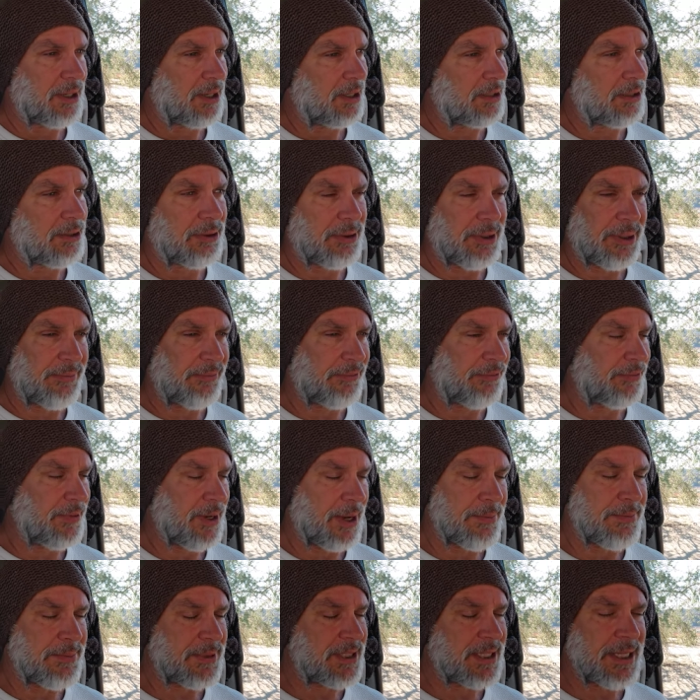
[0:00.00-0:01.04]
I know
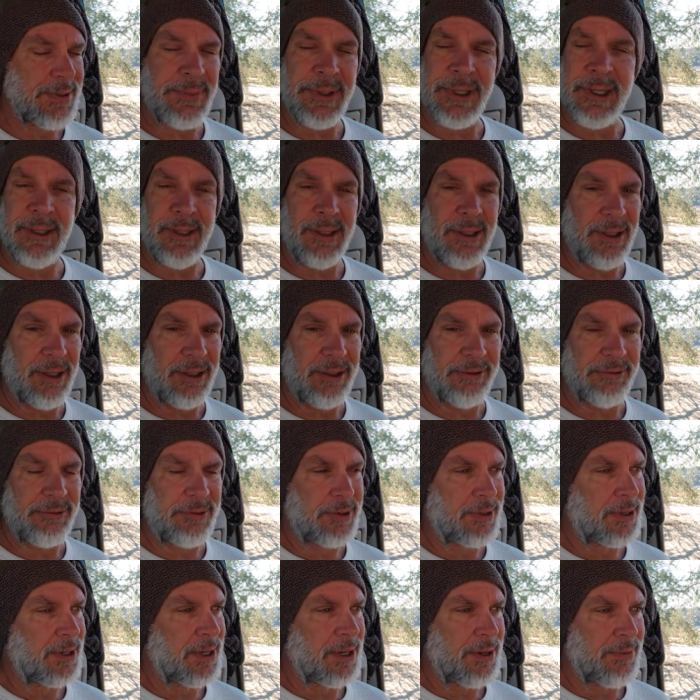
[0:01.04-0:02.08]
I'm seeping in love,
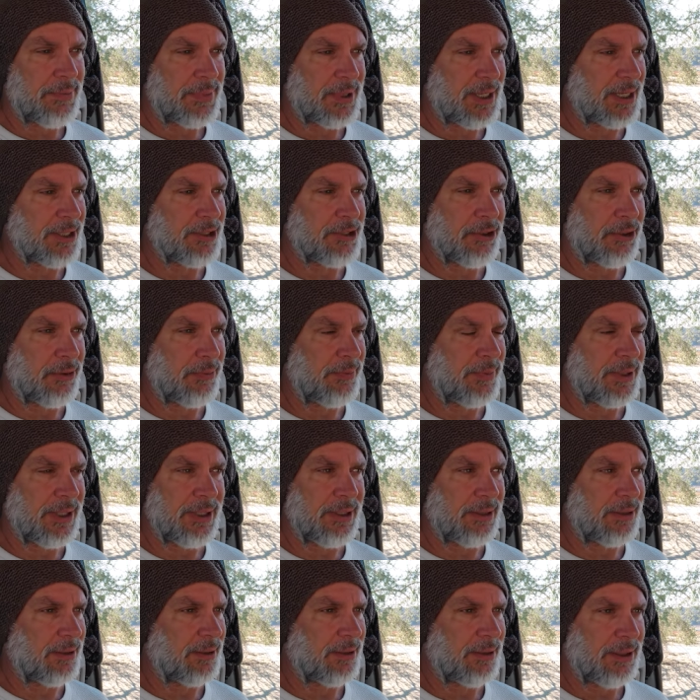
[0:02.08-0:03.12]
but that don't
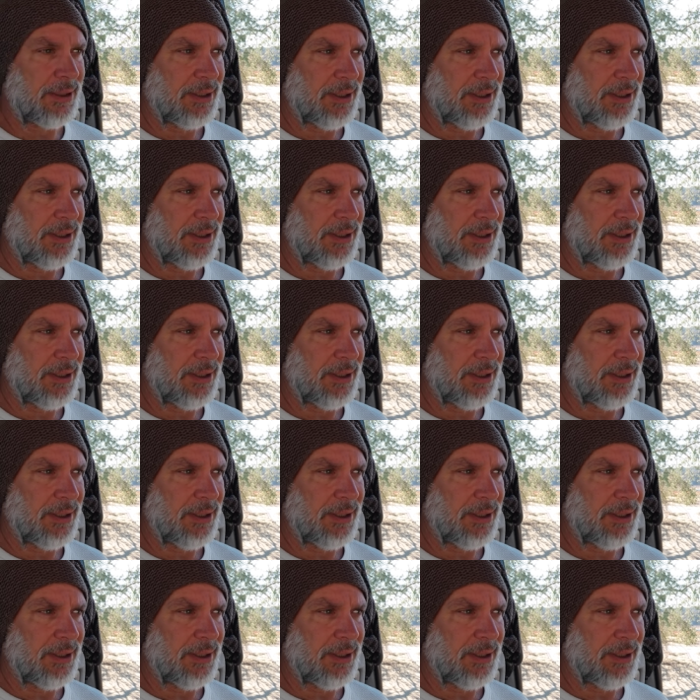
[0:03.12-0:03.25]
mean